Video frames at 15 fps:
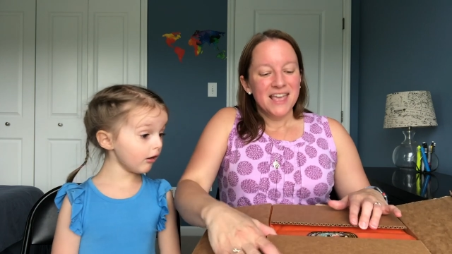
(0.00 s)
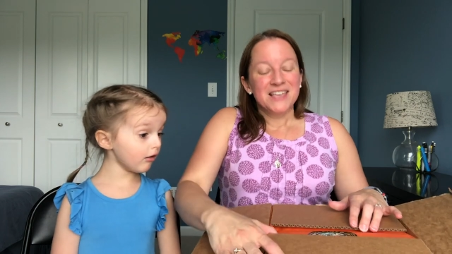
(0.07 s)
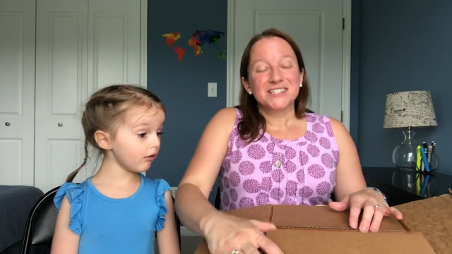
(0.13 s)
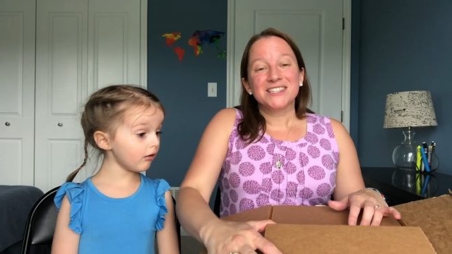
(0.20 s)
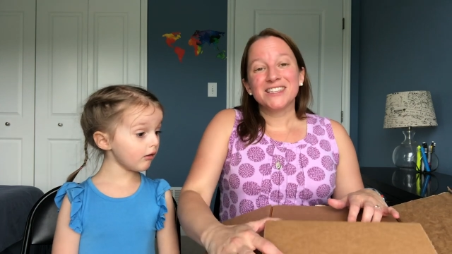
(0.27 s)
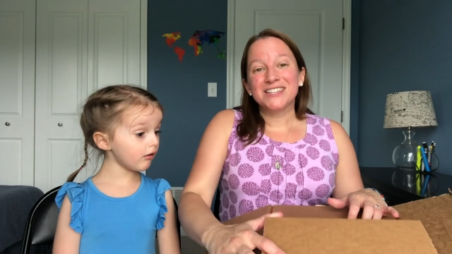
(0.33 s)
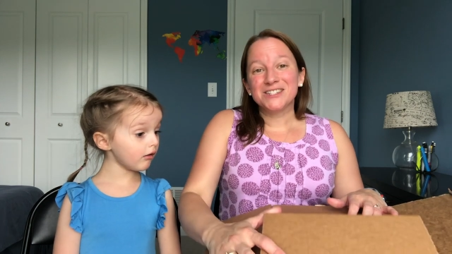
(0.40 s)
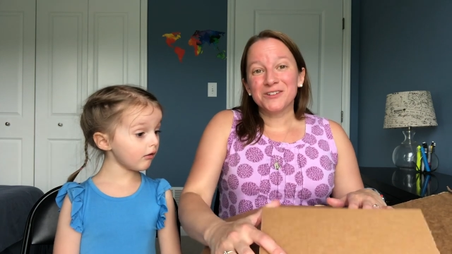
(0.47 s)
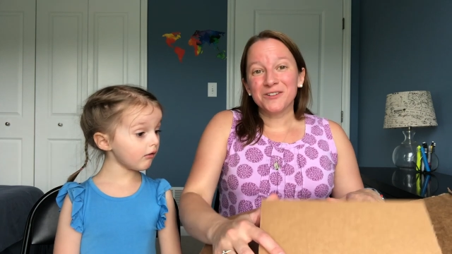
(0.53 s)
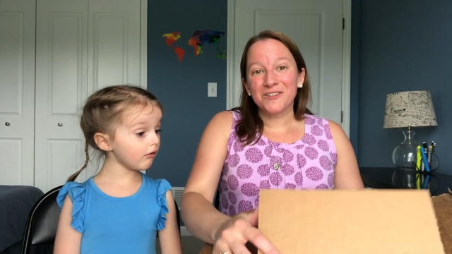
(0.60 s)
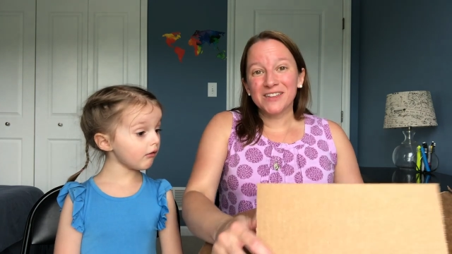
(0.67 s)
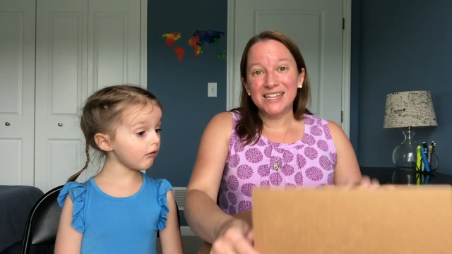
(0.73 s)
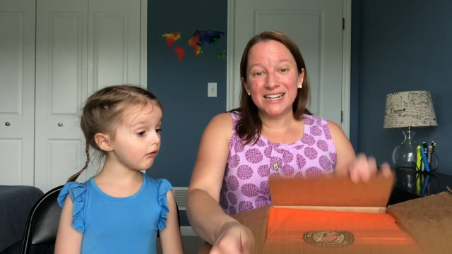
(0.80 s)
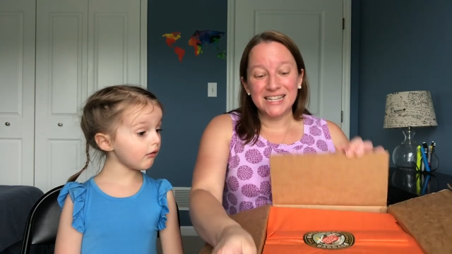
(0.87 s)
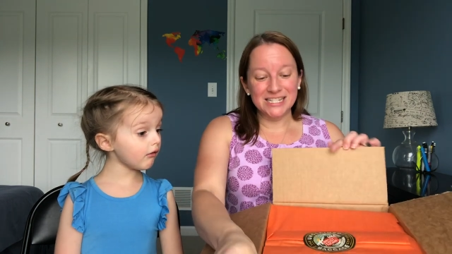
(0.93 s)
Speaker 1: So they do a
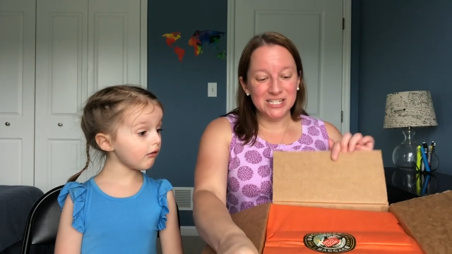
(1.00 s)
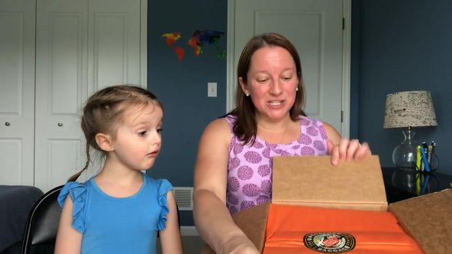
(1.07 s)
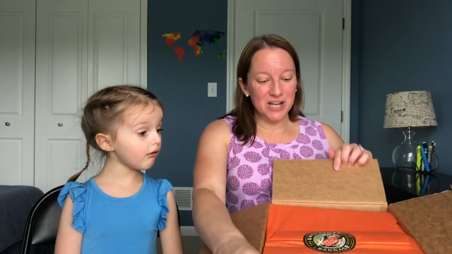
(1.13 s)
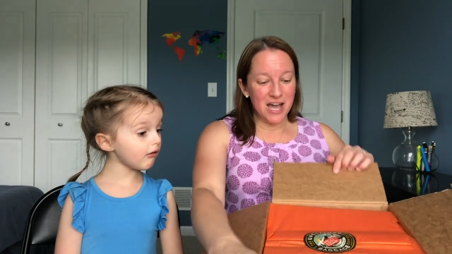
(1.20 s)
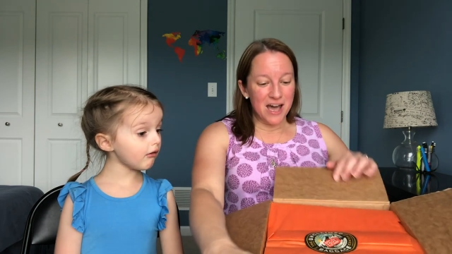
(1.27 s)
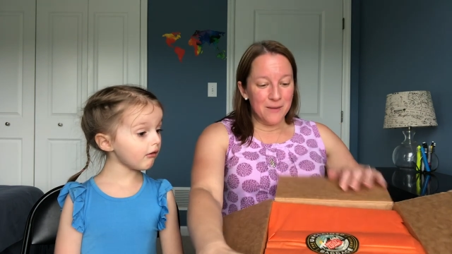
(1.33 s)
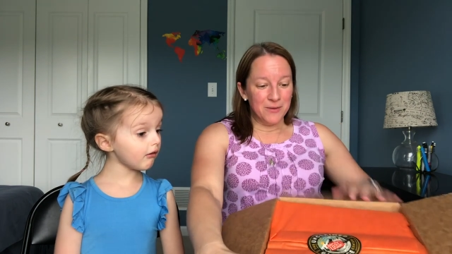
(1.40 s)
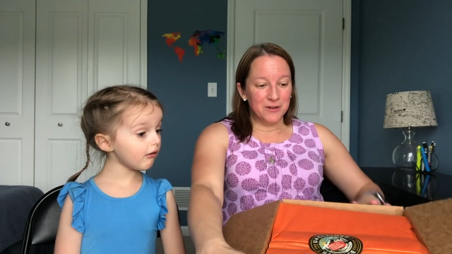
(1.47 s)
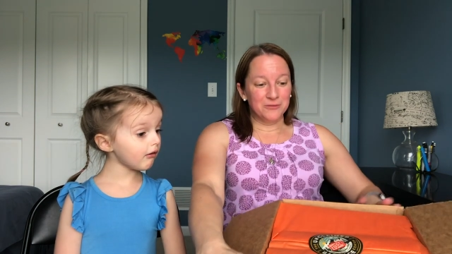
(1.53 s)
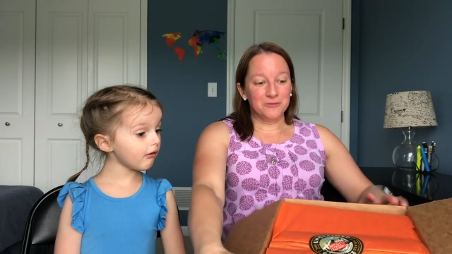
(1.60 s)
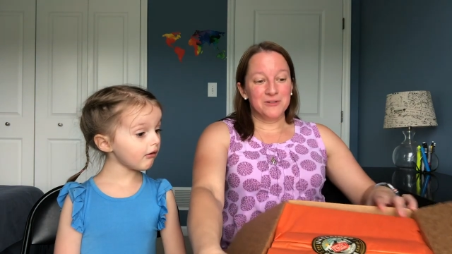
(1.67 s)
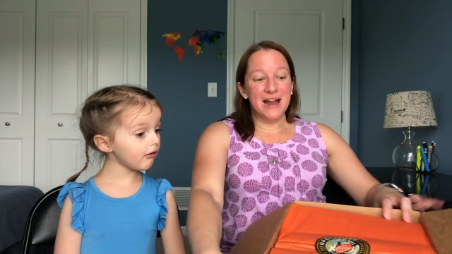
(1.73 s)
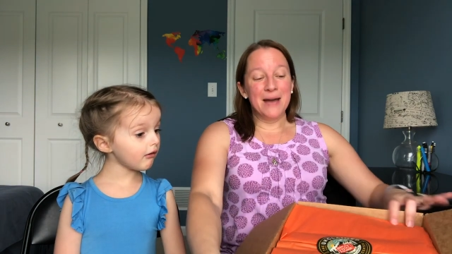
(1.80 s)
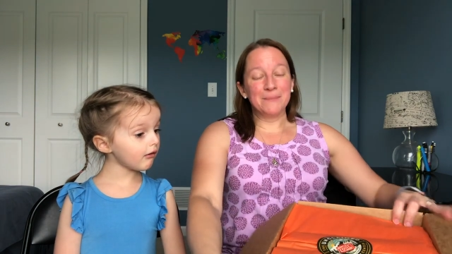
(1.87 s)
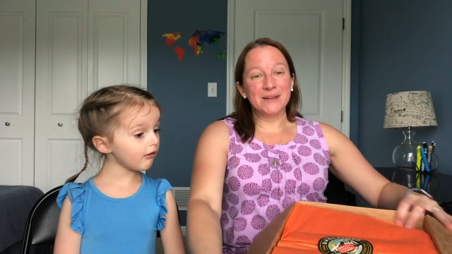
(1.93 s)
really nice job of
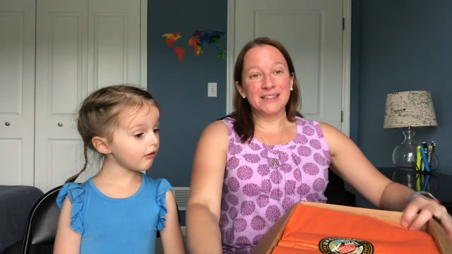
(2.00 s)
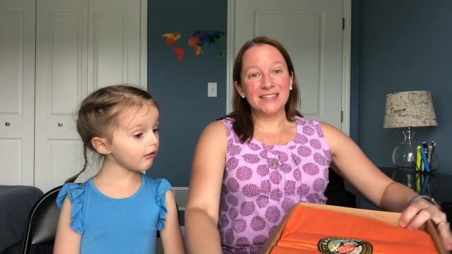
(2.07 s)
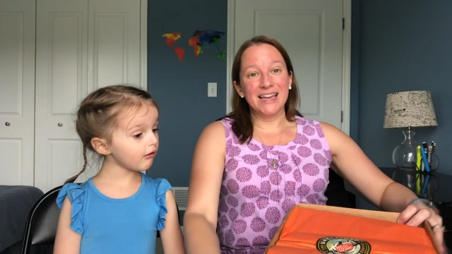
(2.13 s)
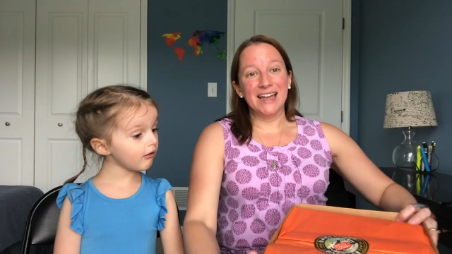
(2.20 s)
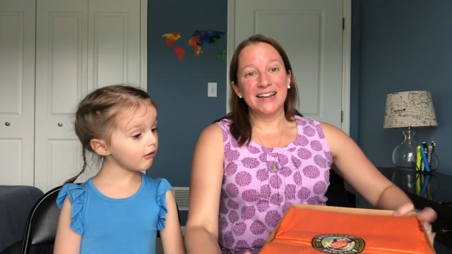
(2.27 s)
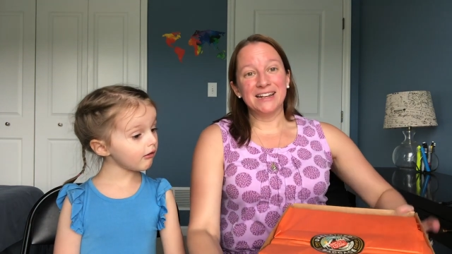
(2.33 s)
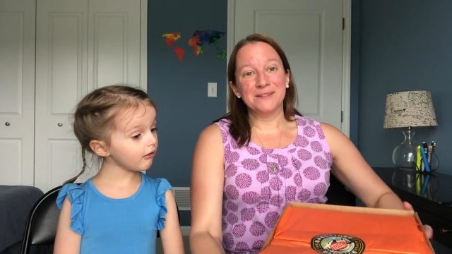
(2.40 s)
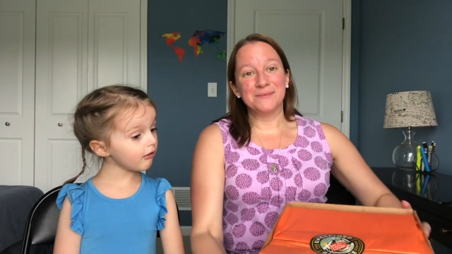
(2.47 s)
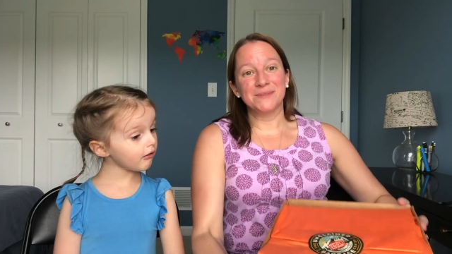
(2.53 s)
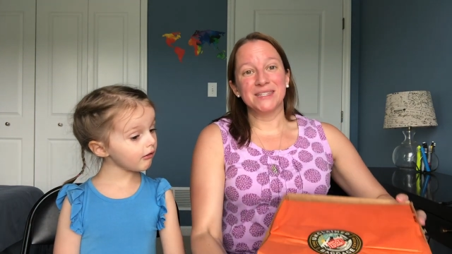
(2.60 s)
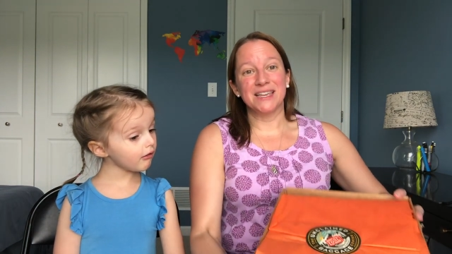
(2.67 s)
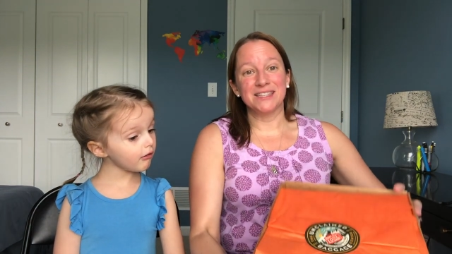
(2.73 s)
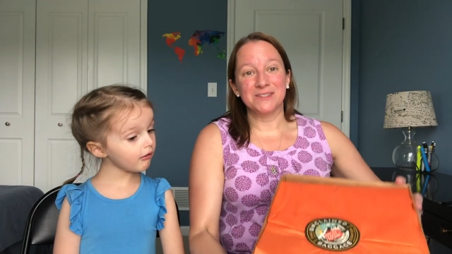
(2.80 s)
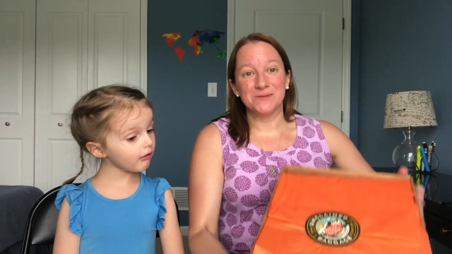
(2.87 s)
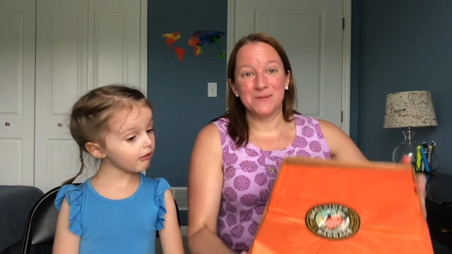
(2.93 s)
wrapping the items
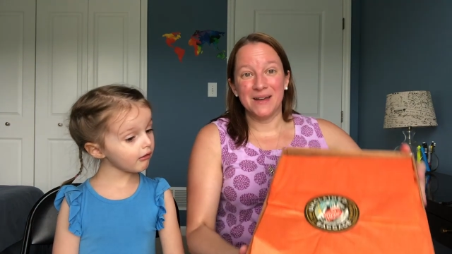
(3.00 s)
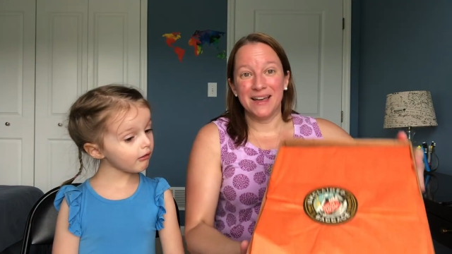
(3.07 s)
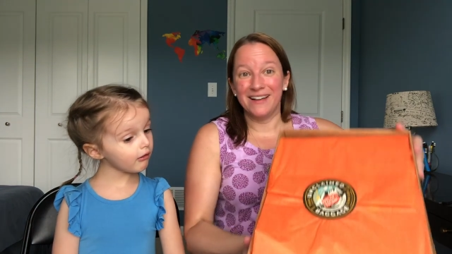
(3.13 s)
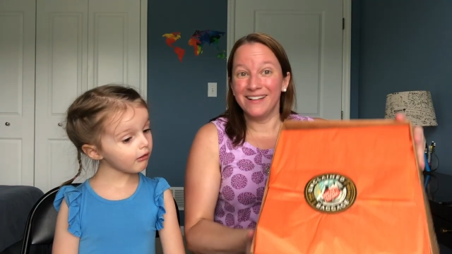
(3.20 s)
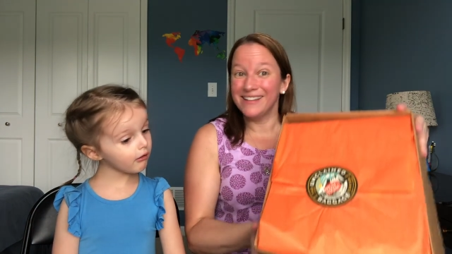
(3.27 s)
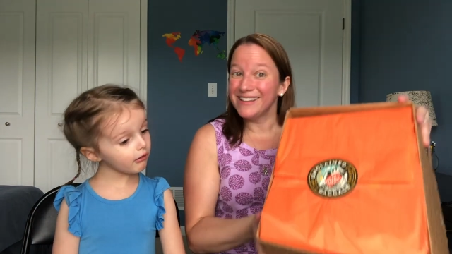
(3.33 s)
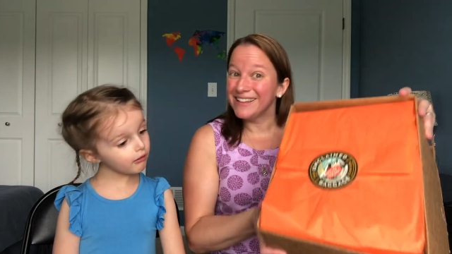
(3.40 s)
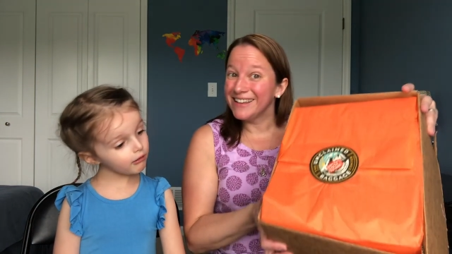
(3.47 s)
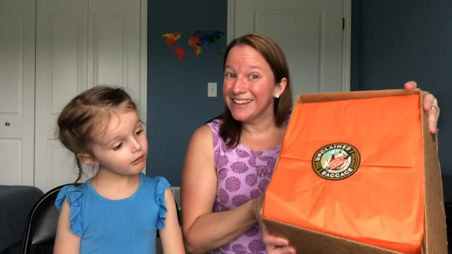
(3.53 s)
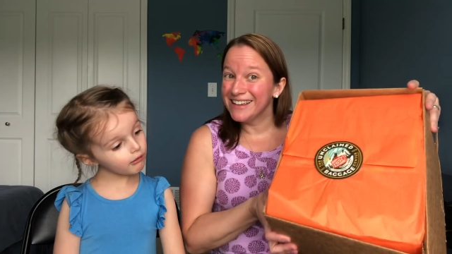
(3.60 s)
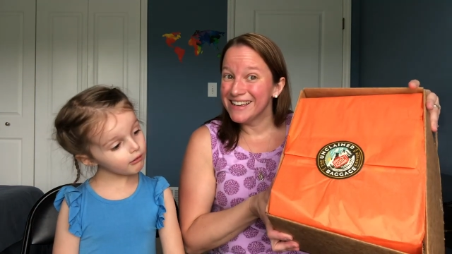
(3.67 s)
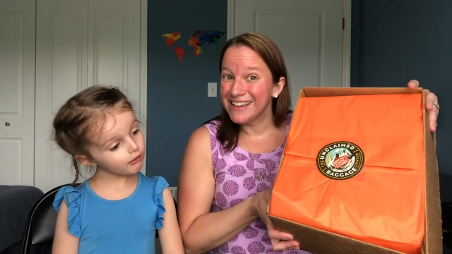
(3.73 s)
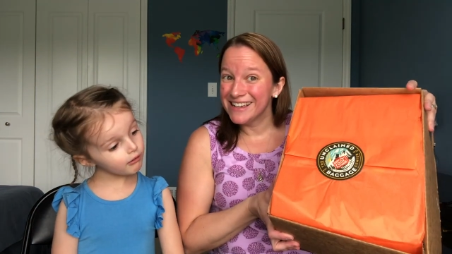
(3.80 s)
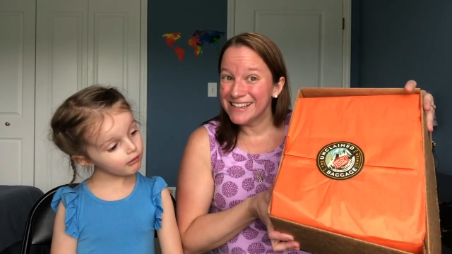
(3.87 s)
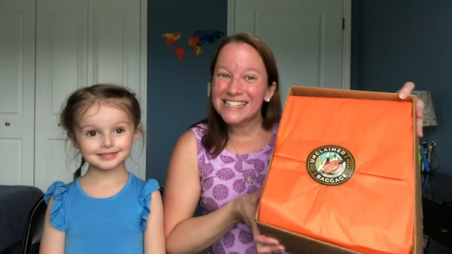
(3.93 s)
as well.
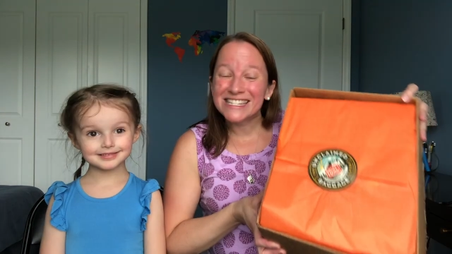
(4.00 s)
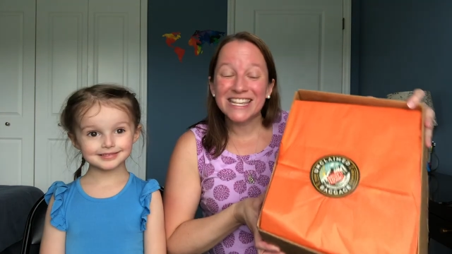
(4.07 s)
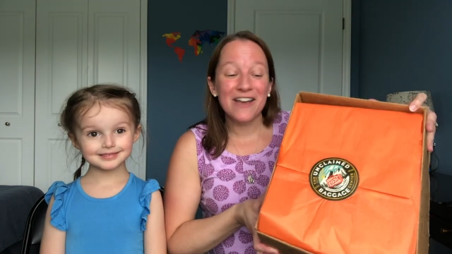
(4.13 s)
So